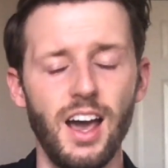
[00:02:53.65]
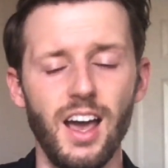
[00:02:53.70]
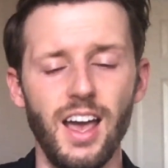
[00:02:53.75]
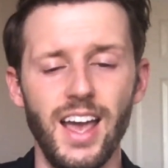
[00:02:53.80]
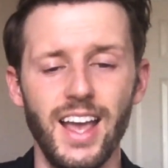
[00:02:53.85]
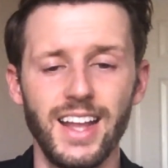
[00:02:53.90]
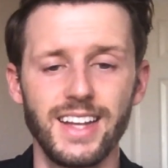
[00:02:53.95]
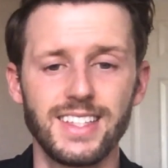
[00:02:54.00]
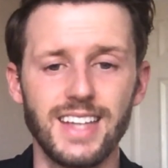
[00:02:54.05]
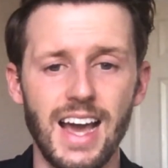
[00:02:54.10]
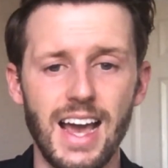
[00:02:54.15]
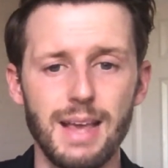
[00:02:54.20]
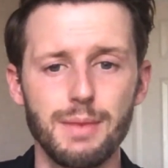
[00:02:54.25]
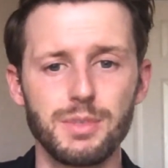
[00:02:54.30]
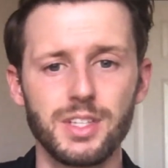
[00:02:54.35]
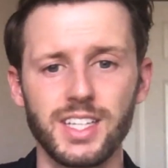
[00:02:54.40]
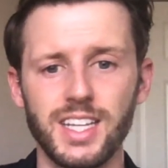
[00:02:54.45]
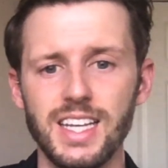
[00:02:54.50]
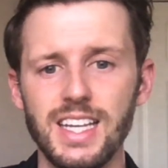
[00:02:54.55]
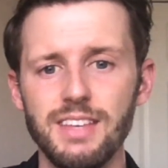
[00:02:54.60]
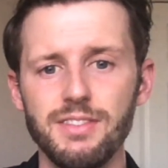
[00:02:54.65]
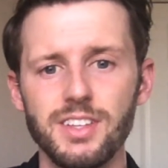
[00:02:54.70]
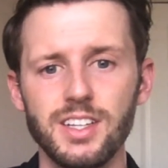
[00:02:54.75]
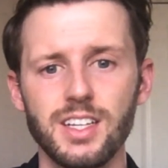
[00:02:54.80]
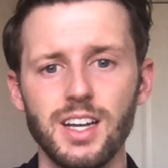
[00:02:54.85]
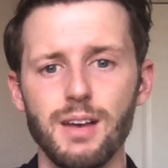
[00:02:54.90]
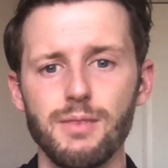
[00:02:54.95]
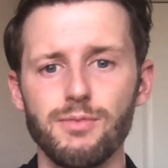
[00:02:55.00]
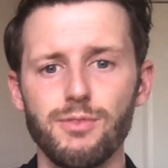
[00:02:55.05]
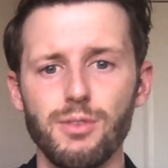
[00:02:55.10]
At times it can even
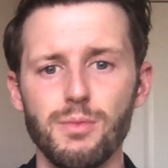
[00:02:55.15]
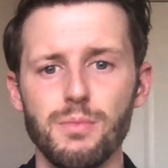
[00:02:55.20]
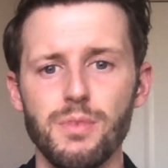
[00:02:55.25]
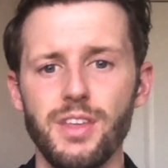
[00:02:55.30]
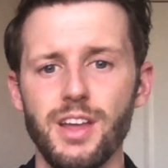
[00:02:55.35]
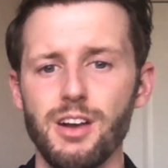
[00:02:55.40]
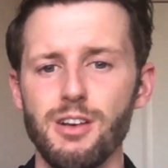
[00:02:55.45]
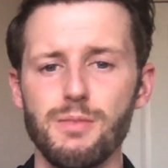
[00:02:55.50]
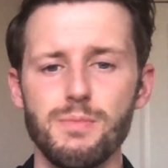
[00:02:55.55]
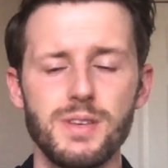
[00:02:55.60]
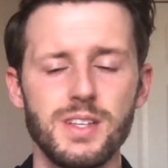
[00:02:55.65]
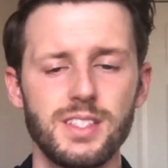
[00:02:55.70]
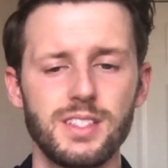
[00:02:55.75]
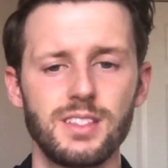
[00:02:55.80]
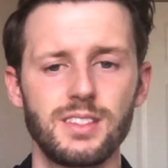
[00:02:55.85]
come from therapists and